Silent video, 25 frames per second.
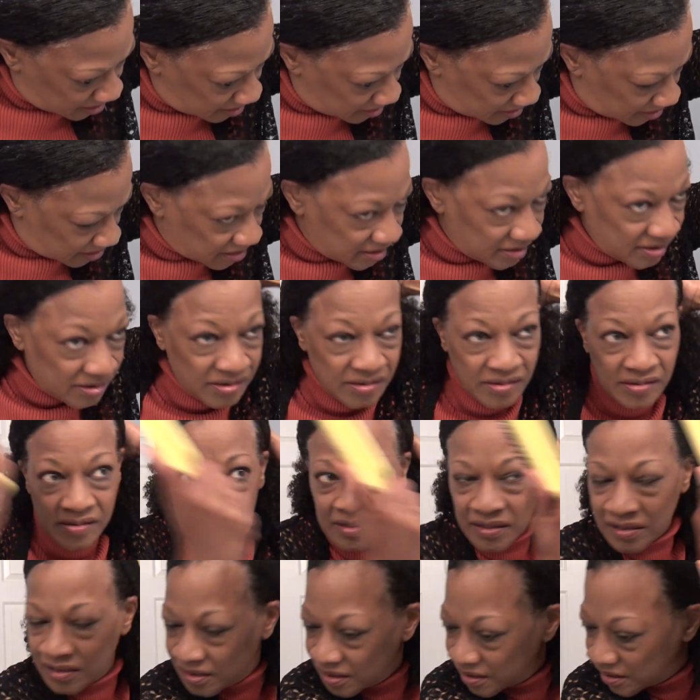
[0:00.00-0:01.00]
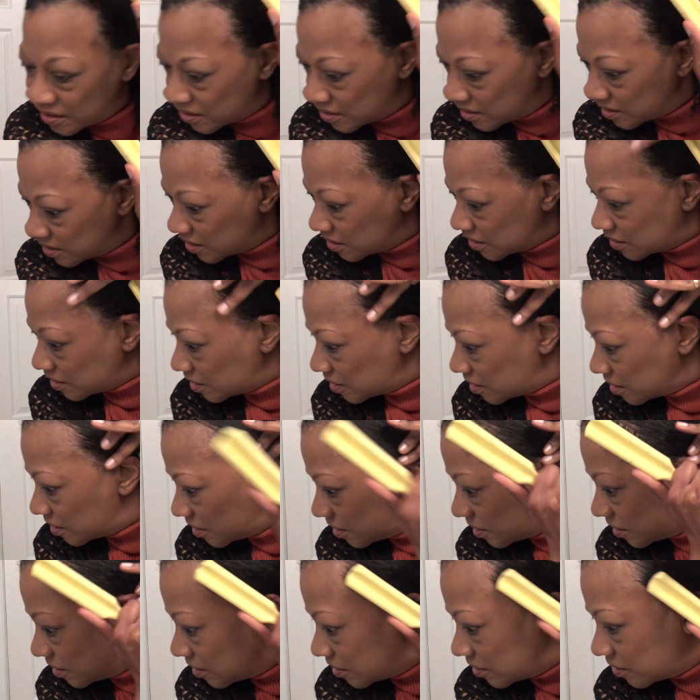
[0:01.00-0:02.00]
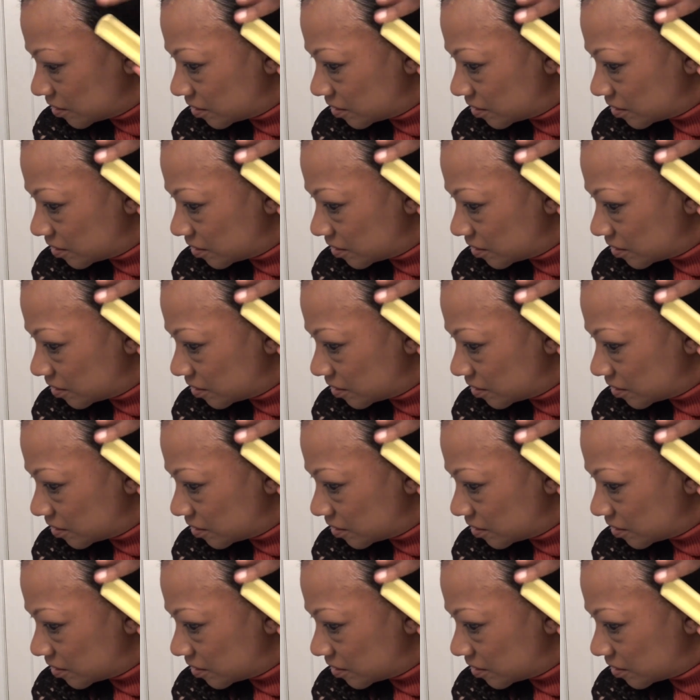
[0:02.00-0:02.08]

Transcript: It just is really good for this style.